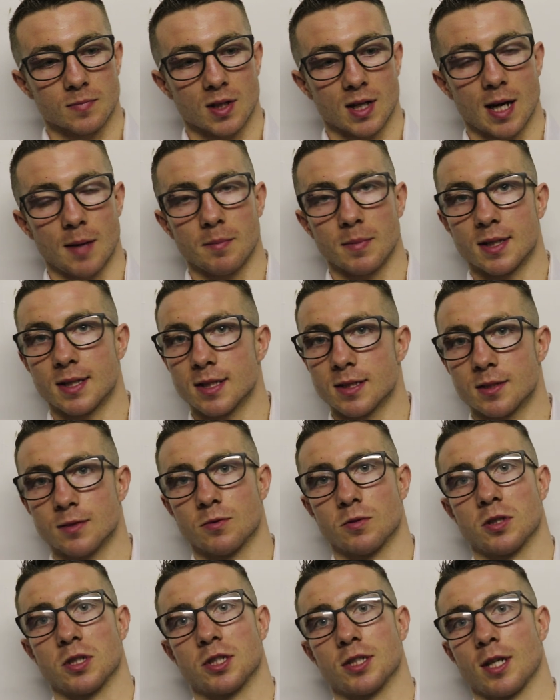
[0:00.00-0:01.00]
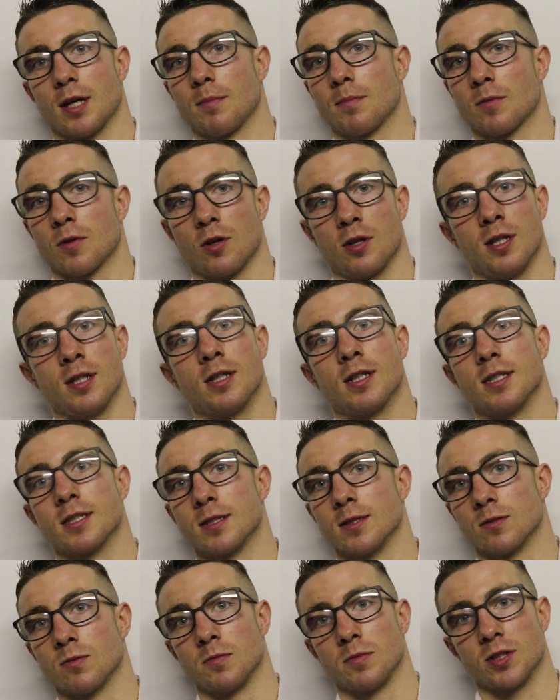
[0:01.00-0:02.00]
kept the distance with the jab, got in
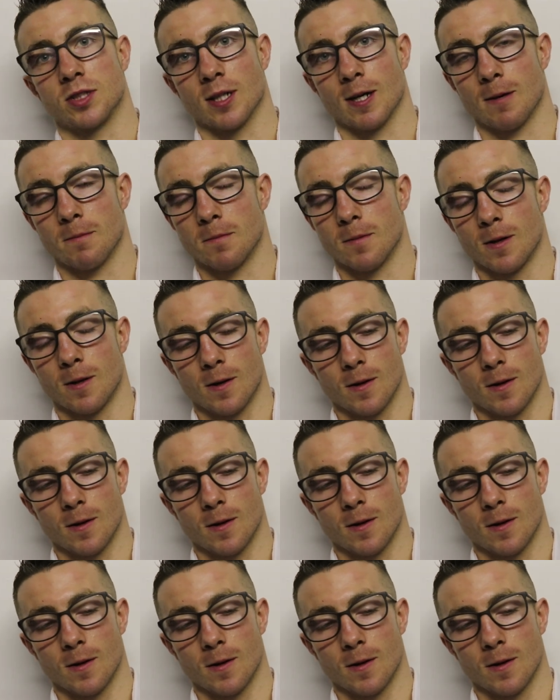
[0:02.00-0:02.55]
distance with the jab.